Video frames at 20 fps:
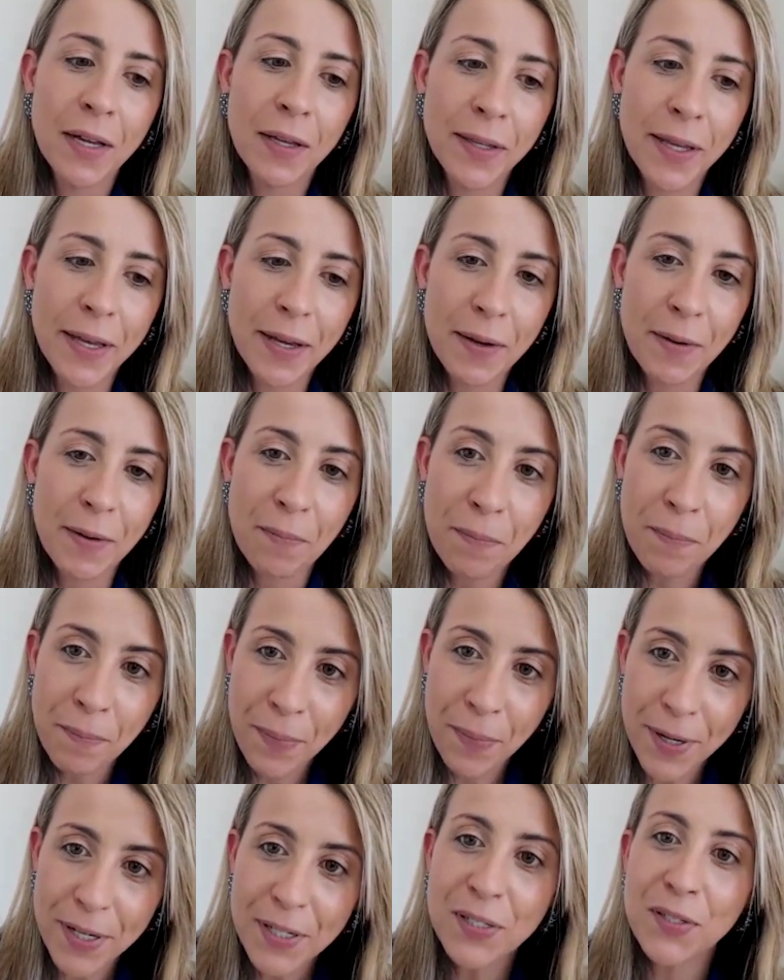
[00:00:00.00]
the
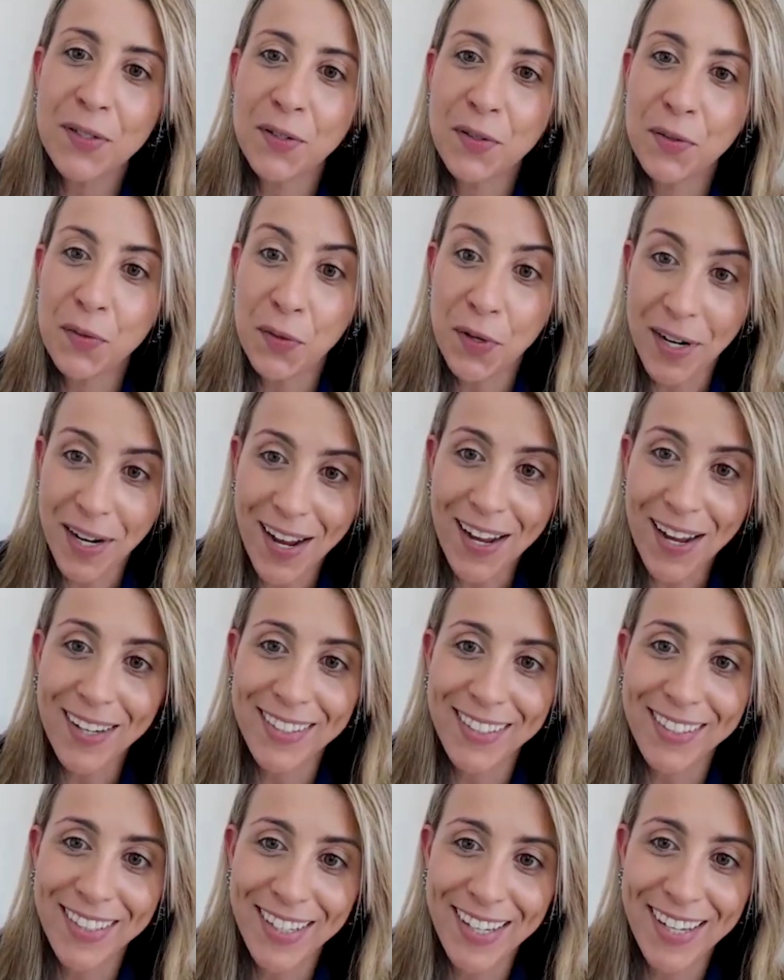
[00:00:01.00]
person to
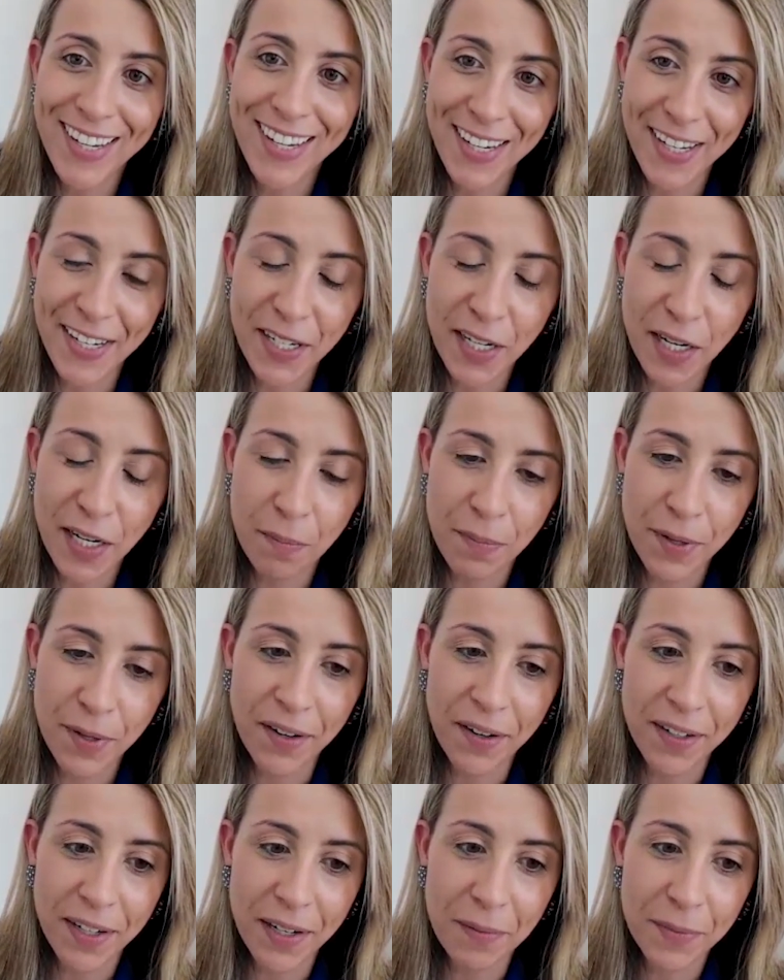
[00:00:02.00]
run the clinical
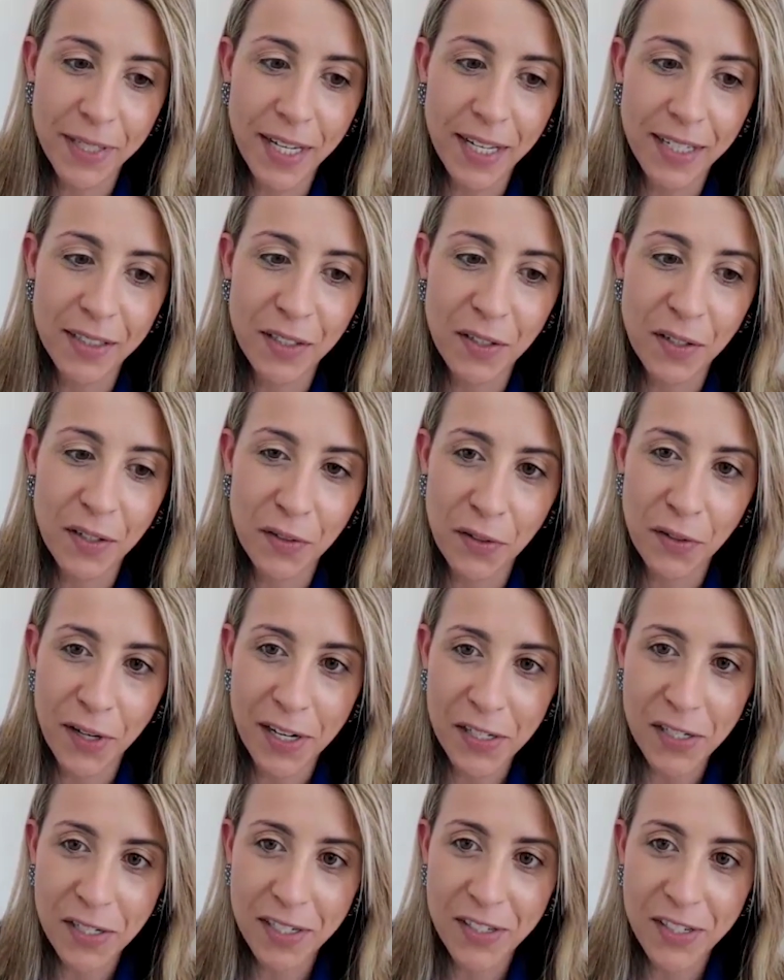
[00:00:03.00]
program that Dr.
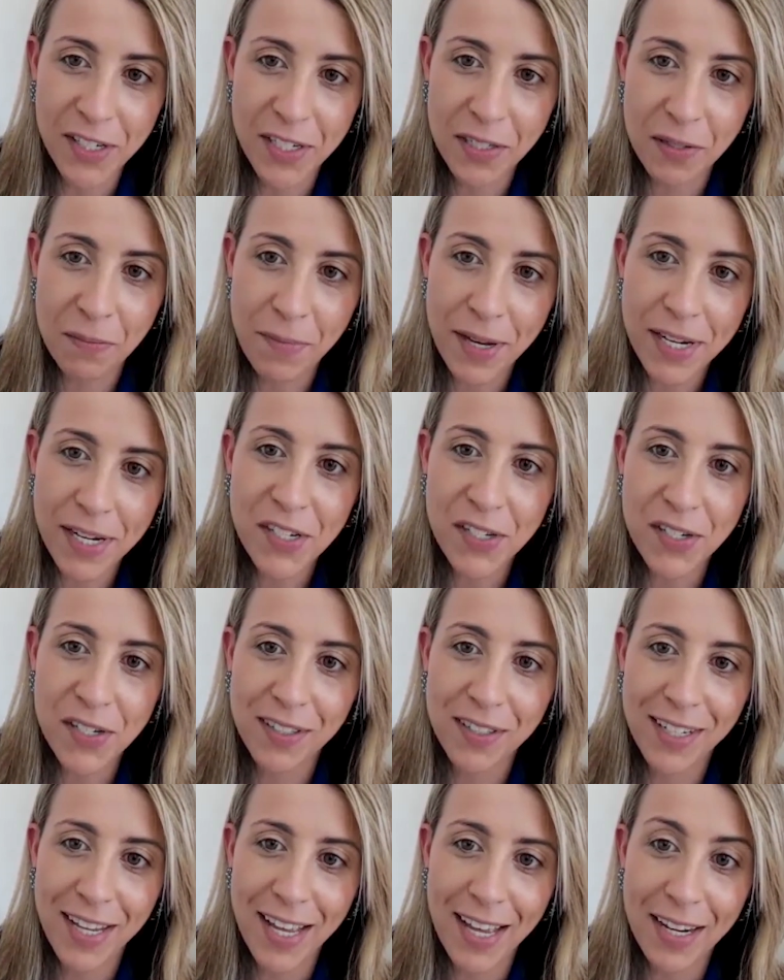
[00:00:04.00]
Yarchoan just
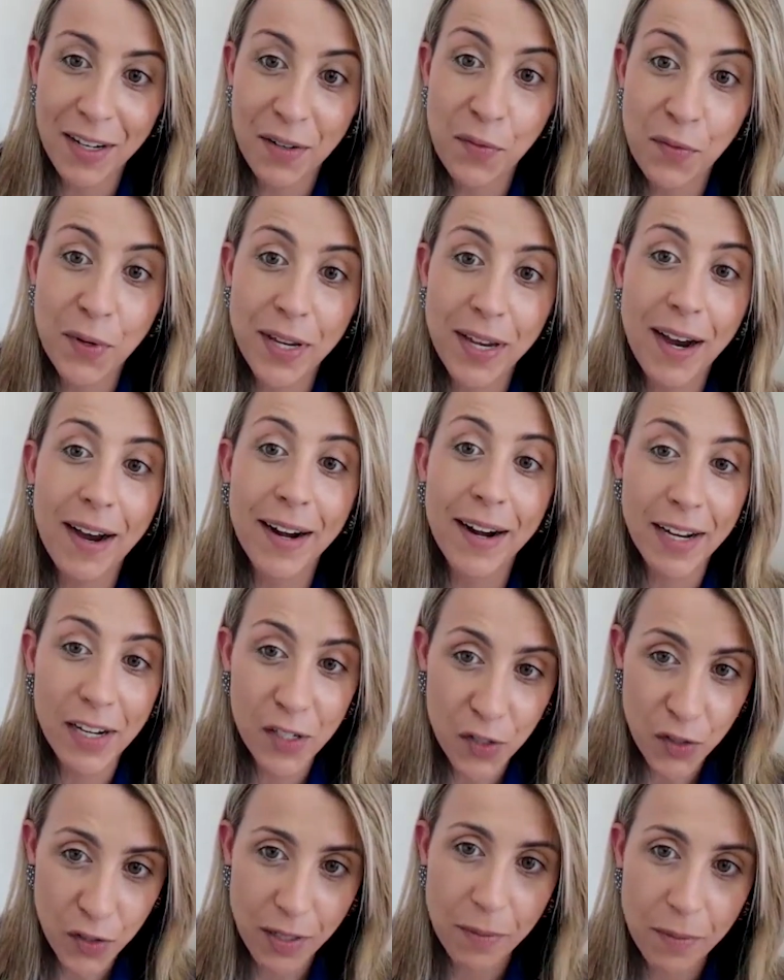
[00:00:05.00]
mentioned, and we are
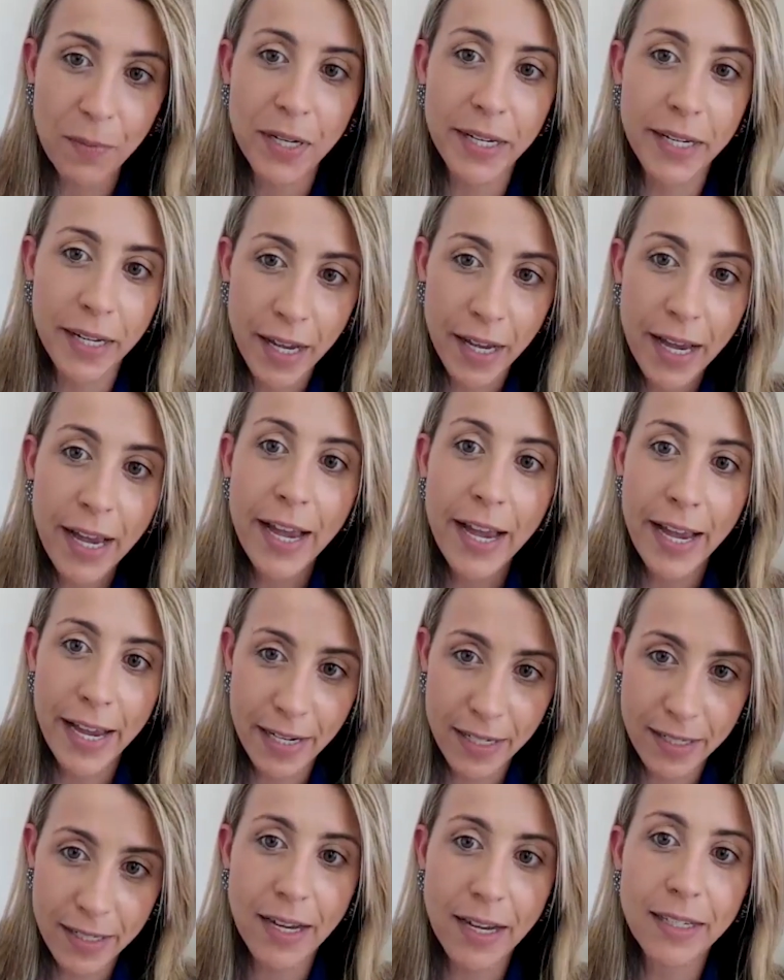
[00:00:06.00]
extremely
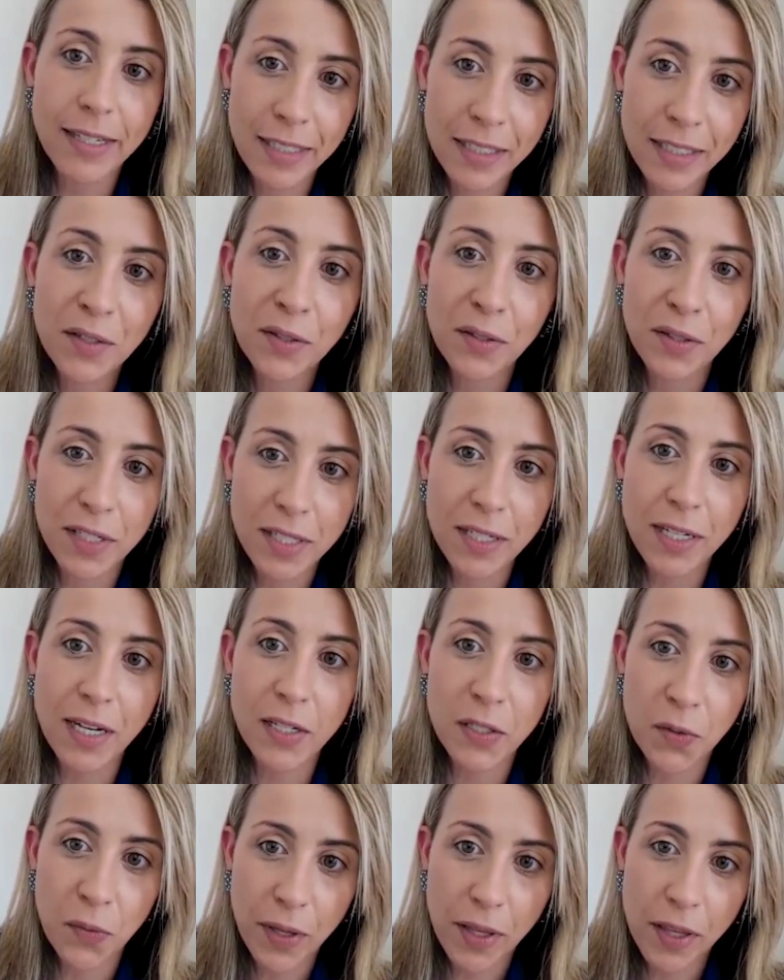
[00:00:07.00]
excited to
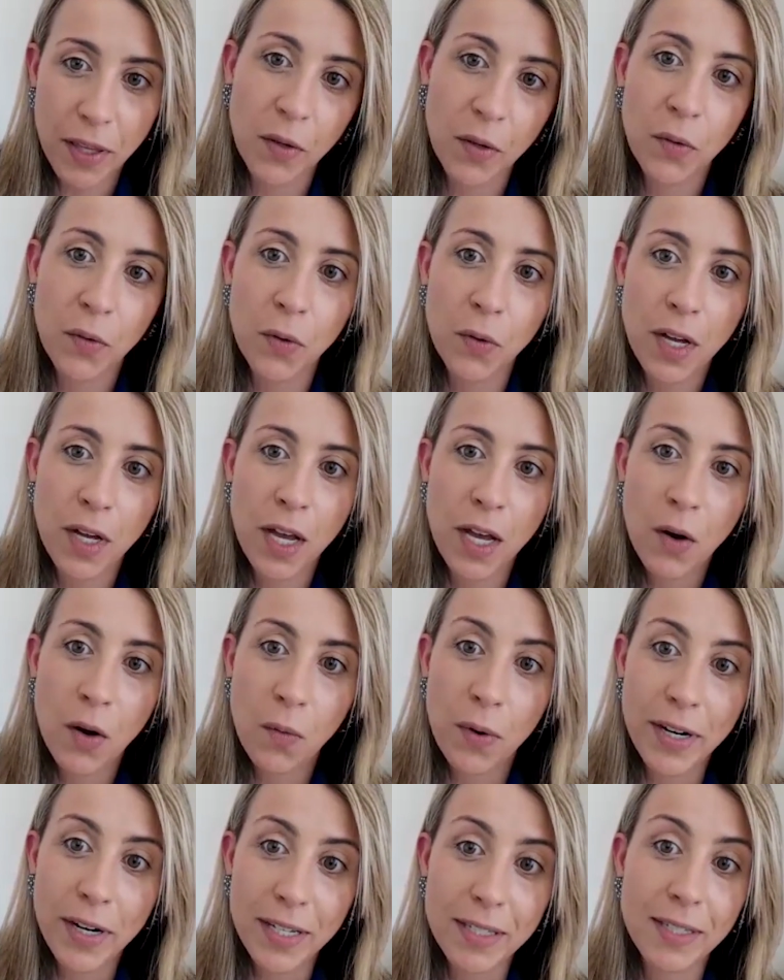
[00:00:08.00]
discuss with you
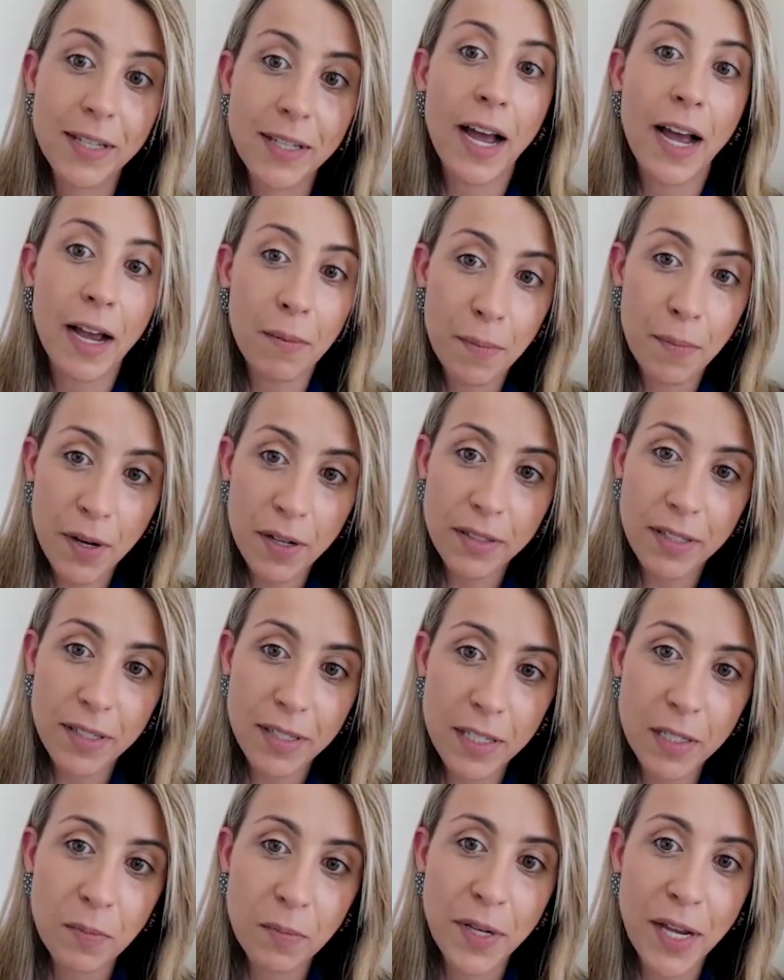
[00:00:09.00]
what is the
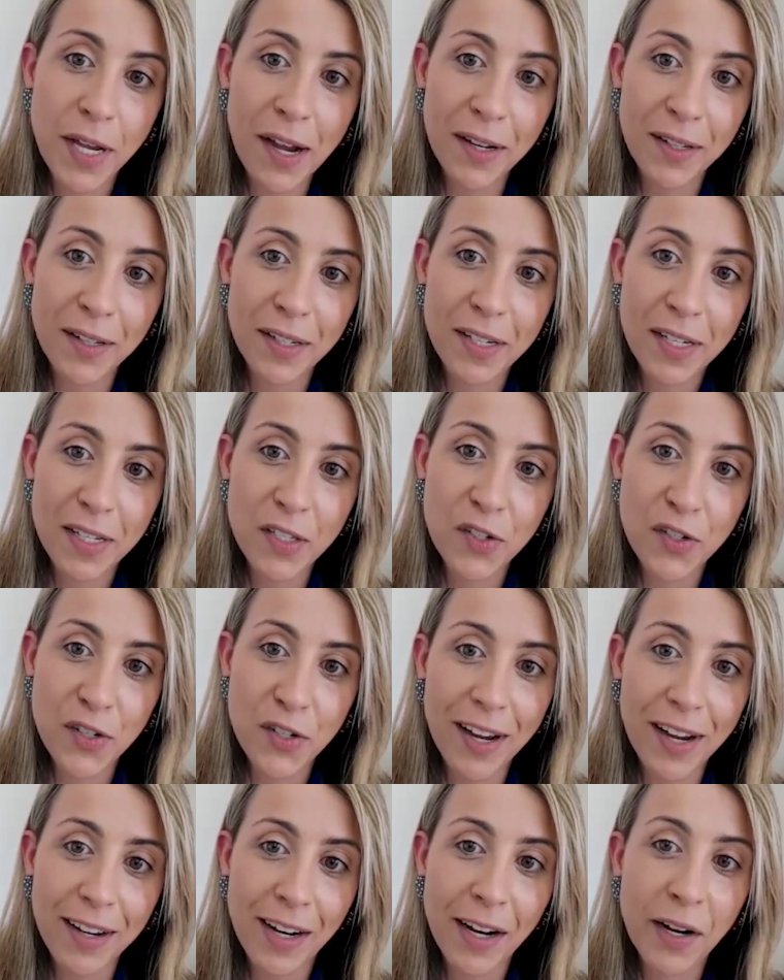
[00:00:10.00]
hypothesis behind this
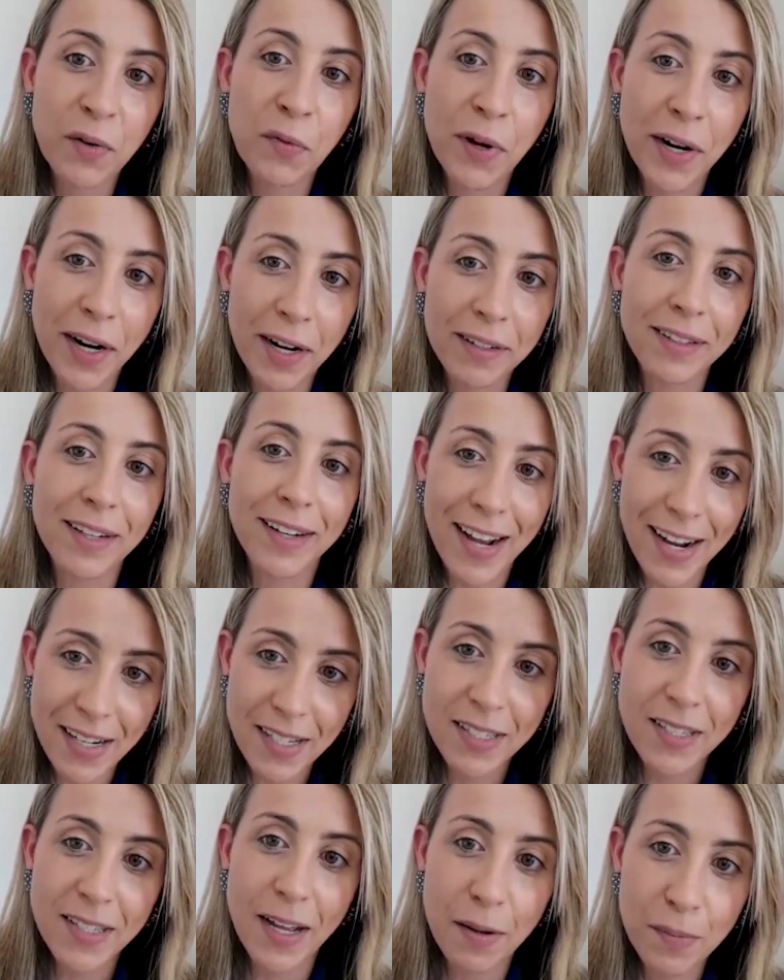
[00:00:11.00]
trial and what are the next